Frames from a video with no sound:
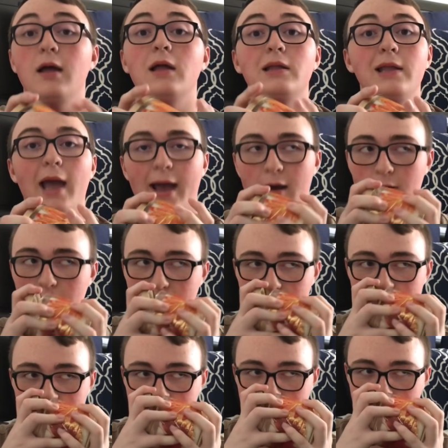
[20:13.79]
Now,
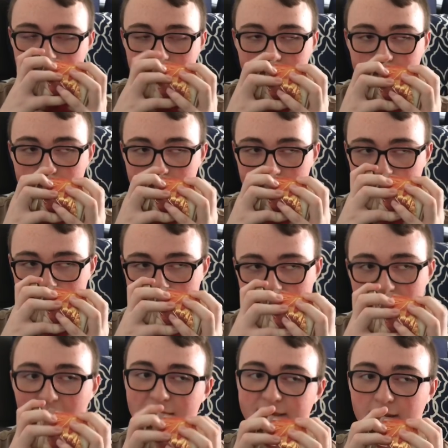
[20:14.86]

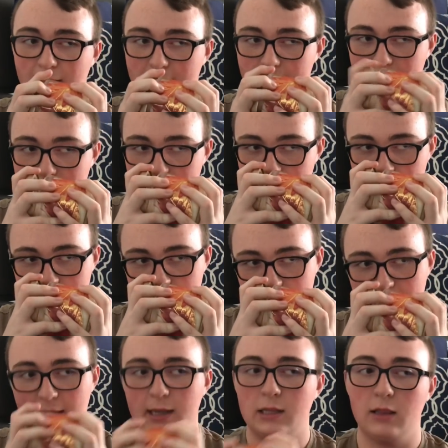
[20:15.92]
chestnut
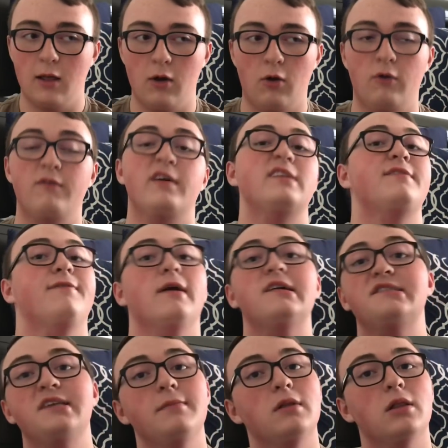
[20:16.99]
and clove is very
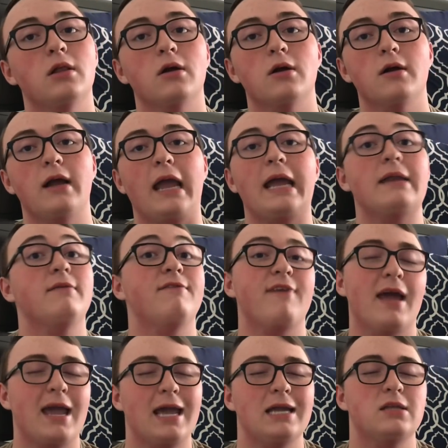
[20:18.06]
similar in
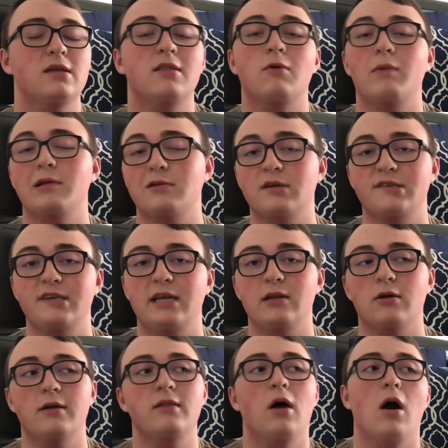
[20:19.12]
vein to the winter
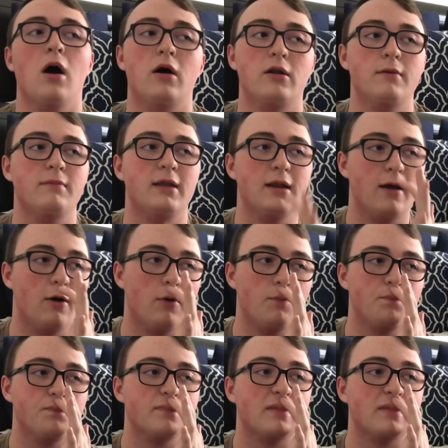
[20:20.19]
cedar and the autumn, you know,